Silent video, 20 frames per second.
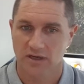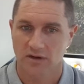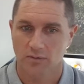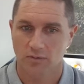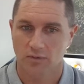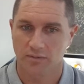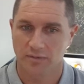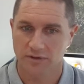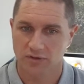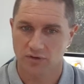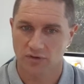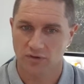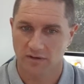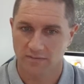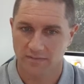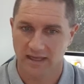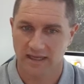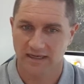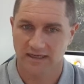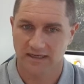we'll be talking
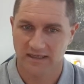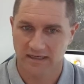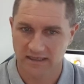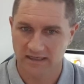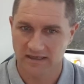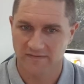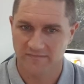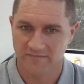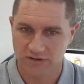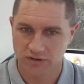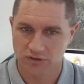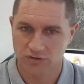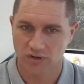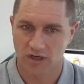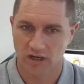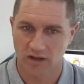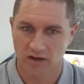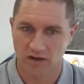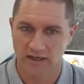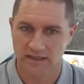about an
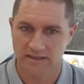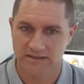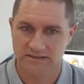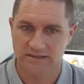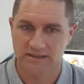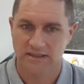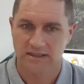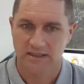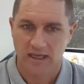individualized